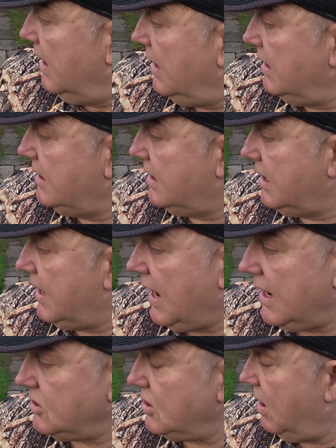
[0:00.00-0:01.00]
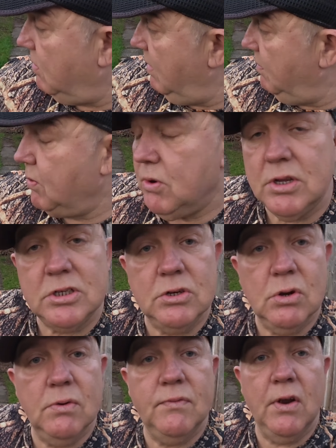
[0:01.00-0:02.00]
I'll catch you. I will put the
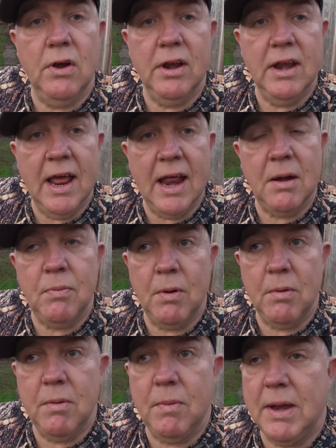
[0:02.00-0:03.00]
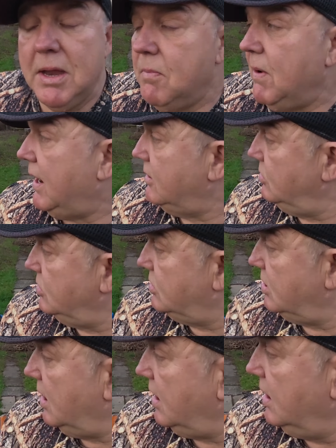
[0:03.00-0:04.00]
stove on and that. I'll probably bring you back just
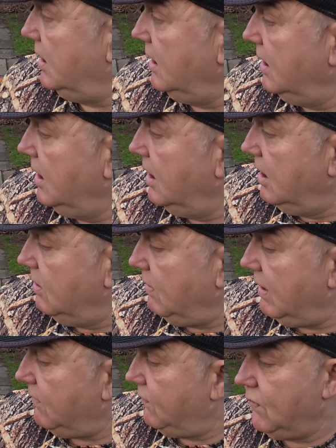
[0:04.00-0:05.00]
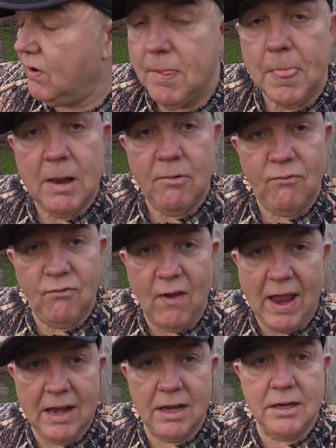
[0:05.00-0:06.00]
to when I've
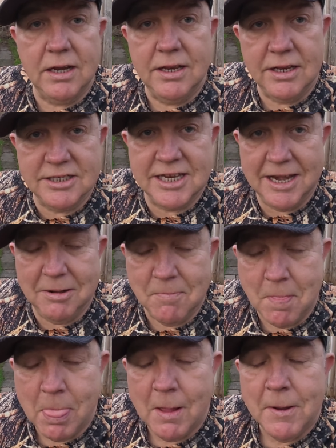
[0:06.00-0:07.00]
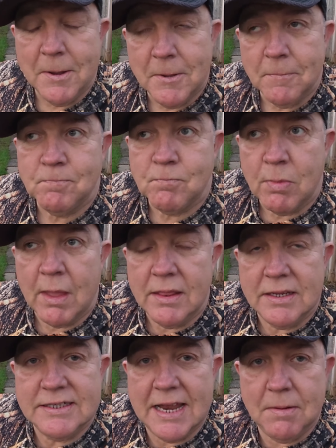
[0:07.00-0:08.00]
settled the sitting,
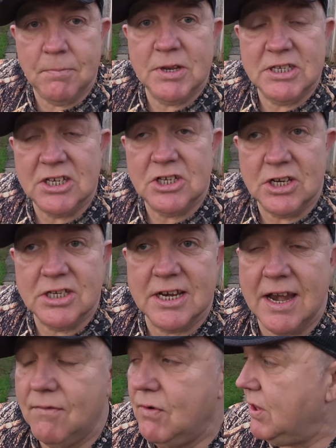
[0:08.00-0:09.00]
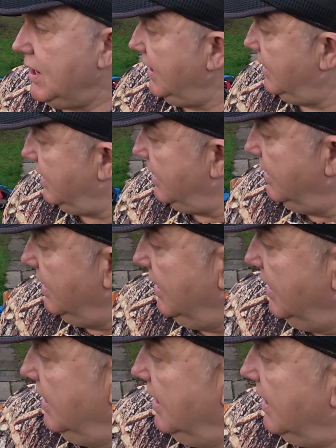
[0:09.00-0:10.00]
the sitting positions and everything. And
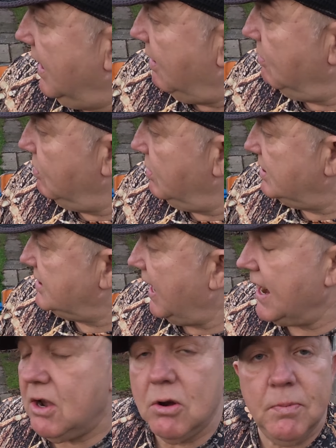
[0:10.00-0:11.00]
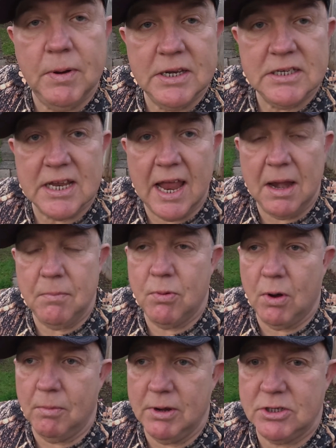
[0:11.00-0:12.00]
I'm going to set it up inside
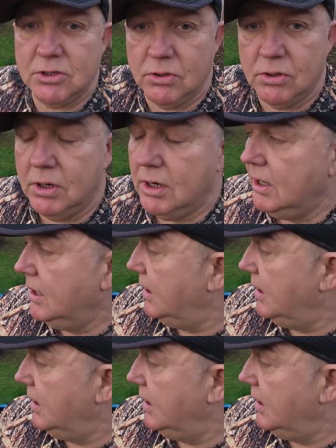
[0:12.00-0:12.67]
properly so